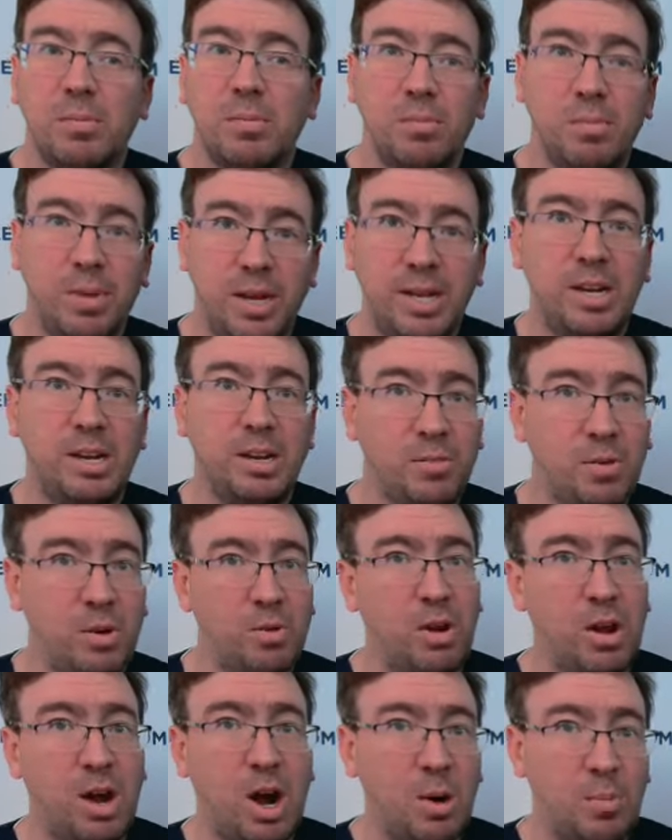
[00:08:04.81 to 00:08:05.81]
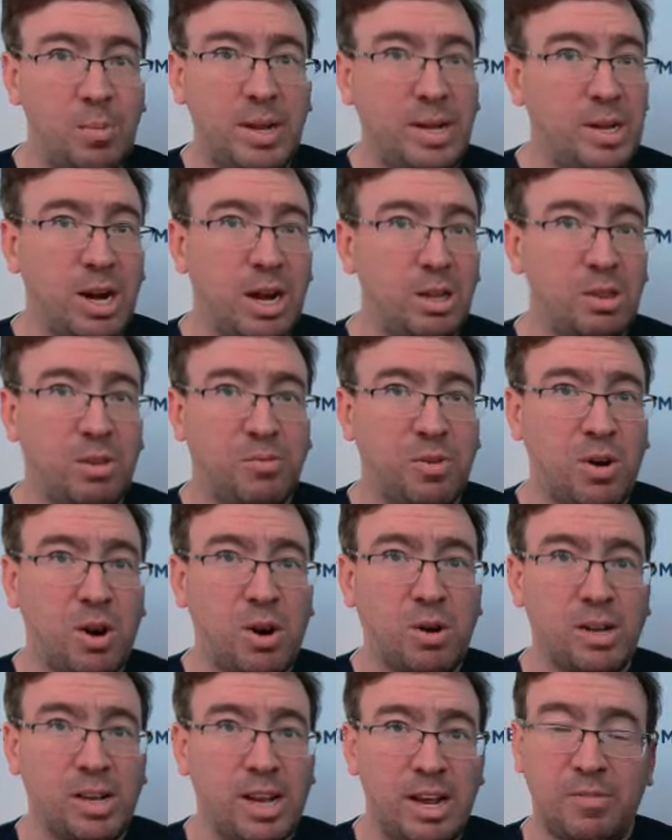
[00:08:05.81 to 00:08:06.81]
Many on the
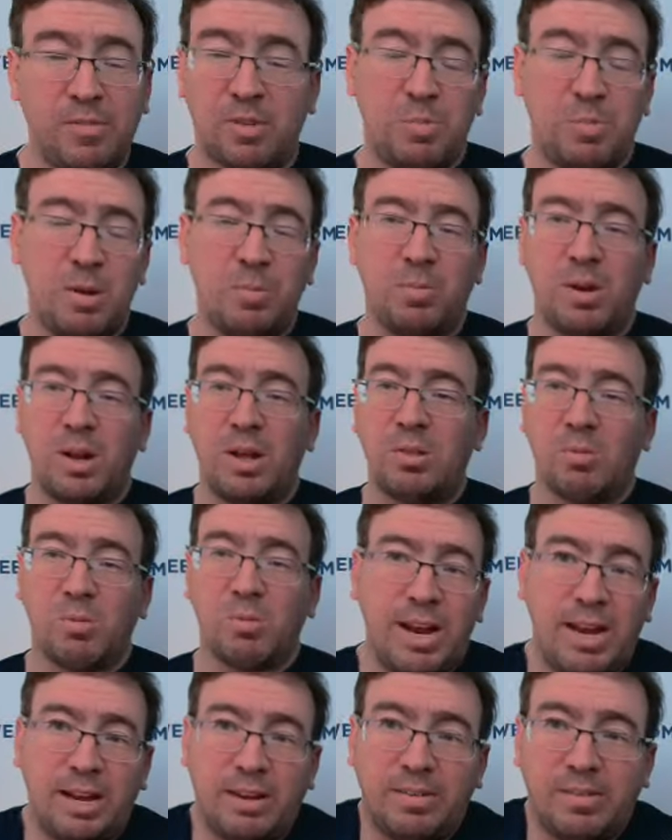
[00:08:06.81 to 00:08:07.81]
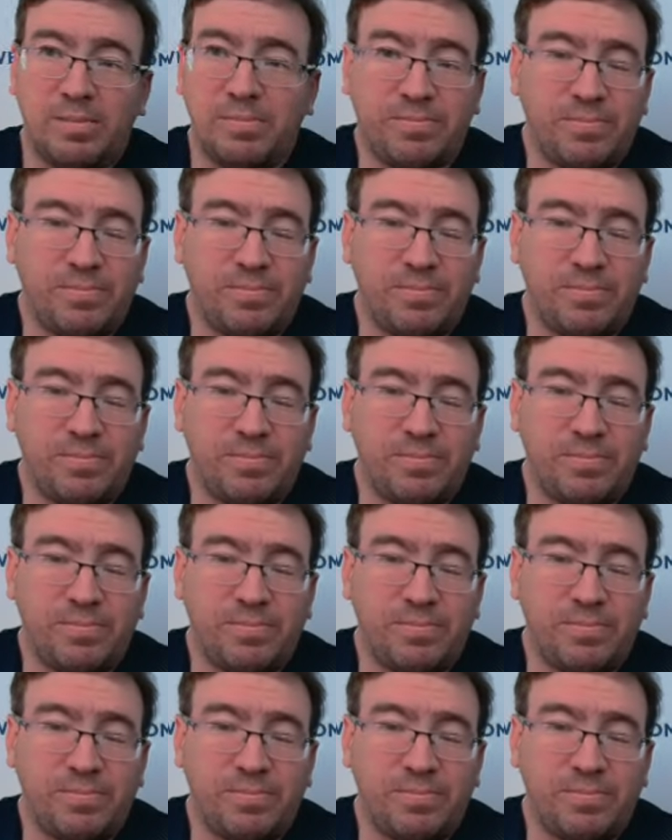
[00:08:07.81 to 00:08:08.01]
far left, the people on the right